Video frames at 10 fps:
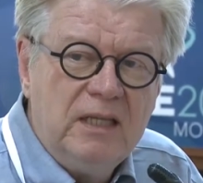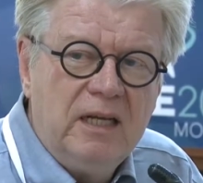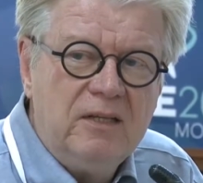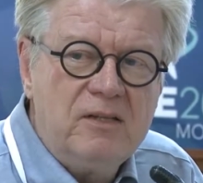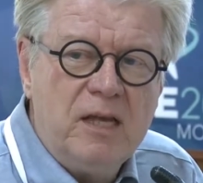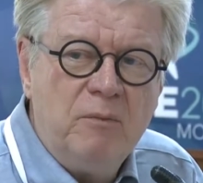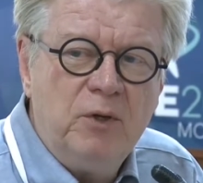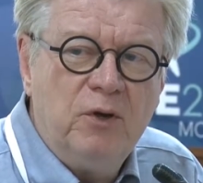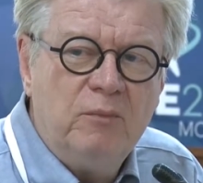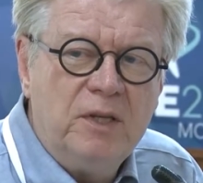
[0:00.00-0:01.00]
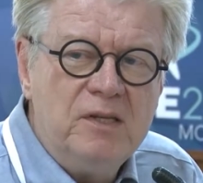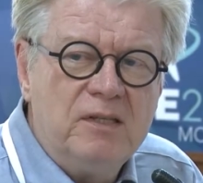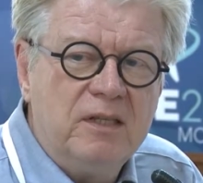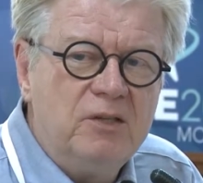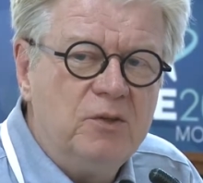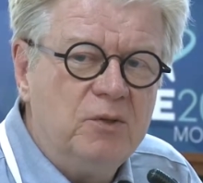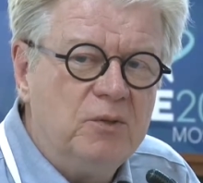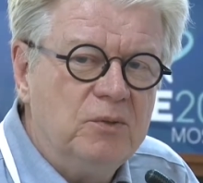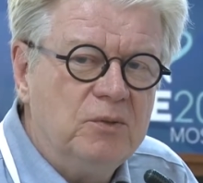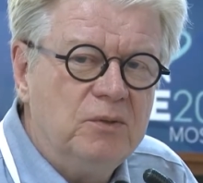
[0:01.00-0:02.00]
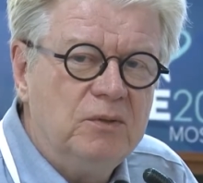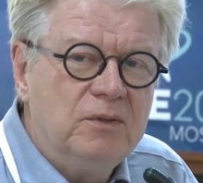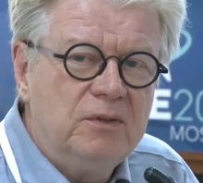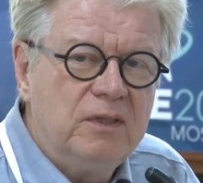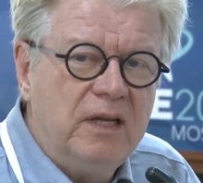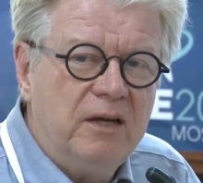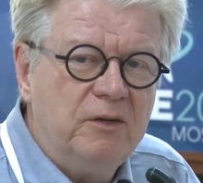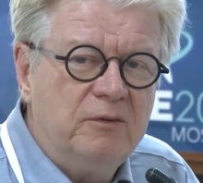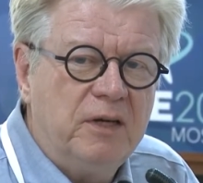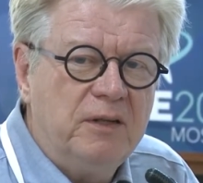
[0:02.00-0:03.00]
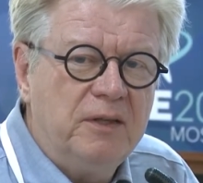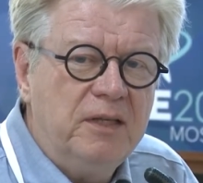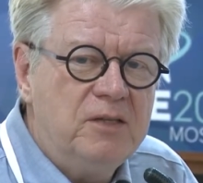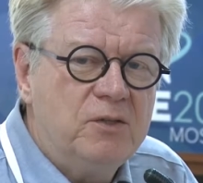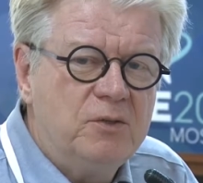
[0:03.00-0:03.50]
And a seminar means that you clarify things.